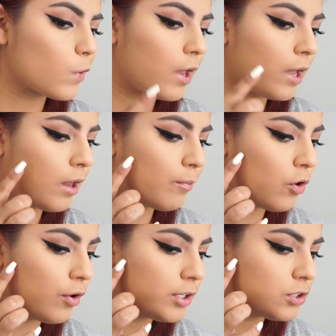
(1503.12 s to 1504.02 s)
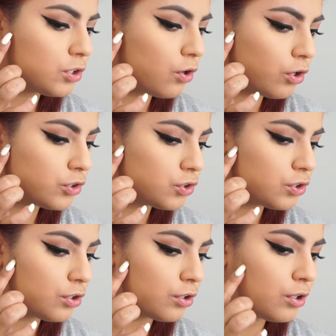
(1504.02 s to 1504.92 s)
and I'm going to
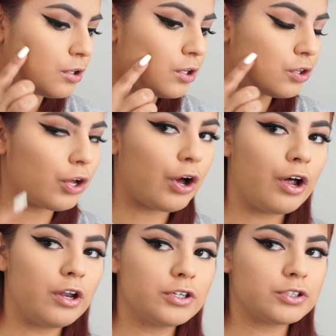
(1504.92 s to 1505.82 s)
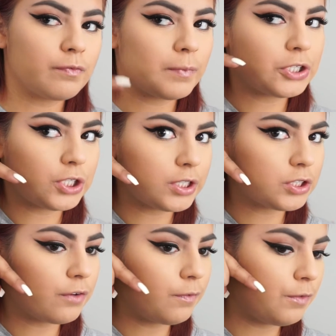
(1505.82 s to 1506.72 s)
contour the hollows of my cheeks.
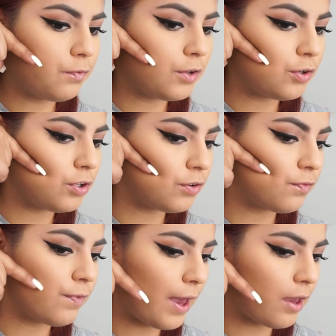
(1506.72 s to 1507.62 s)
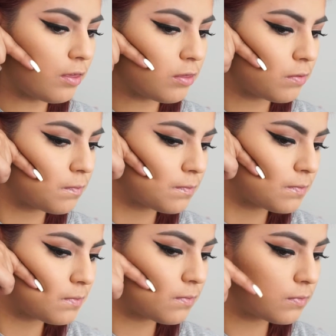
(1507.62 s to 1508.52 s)
So if you feel your face,
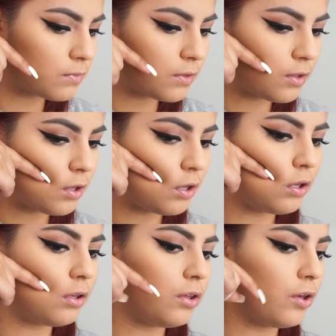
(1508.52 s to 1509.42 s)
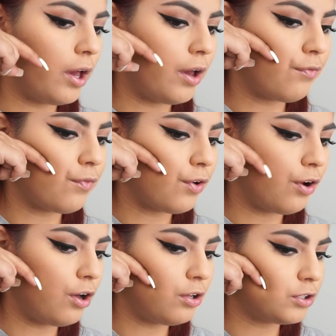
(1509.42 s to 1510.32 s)
you have
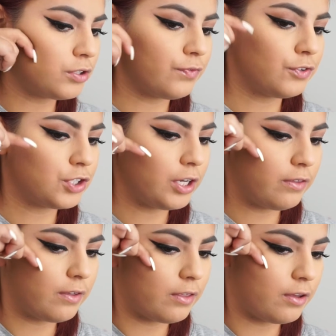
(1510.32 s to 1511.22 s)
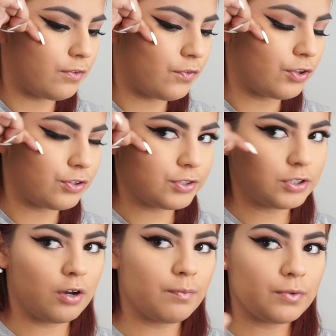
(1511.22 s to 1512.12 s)
hollows of your cheeks, and then you've got the
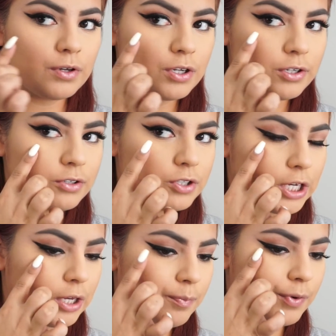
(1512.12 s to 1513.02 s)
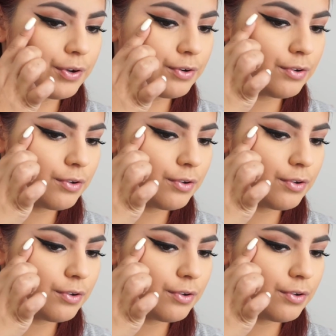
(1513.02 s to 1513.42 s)
top cheekbone.